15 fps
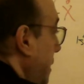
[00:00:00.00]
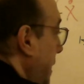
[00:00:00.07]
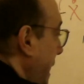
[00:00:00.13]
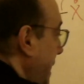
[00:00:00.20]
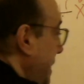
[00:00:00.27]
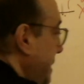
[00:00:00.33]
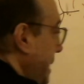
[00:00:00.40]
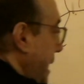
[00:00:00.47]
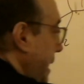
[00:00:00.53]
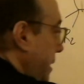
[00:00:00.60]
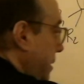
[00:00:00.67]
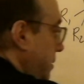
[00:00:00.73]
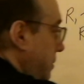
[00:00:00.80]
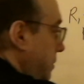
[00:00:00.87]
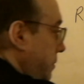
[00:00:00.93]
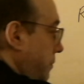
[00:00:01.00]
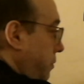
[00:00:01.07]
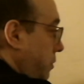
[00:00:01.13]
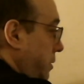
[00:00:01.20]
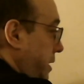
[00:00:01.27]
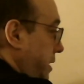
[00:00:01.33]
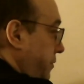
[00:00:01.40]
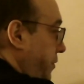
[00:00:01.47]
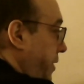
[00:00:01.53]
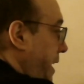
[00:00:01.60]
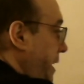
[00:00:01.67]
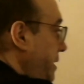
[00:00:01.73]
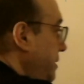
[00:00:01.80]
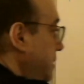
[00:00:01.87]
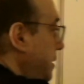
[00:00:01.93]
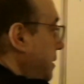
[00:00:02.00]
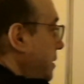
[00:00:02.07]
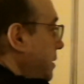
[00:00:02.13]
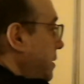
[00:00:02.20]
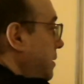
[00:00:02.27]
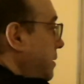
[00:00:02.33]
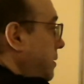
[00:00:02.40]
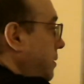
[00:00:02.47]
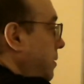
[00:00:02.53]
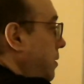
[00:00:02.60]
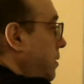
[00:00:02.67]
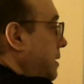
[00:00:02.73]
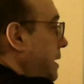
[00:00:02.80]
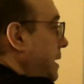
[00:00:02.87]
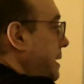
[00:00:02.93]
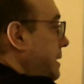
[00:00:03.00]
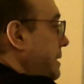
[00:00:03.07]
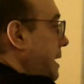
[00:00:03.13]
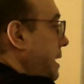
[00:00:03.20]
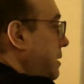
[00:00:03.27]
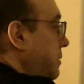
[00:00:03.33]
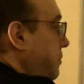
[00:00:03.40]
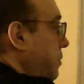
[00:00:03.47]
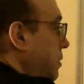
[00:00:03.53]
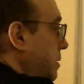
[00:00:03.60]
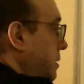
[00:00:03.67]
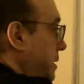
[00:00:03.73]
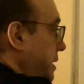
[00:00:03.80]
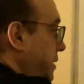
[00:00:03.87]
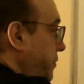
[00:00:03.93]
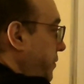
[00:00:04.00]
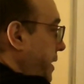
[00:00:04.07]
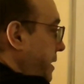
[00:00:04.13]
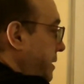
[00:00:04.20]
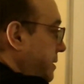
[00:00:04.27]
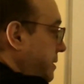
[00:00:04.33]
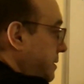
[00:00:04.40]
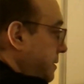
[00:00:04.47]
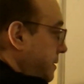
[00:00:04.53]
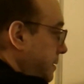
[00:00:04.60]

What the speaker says: can attack for this phase or can attack for this phase.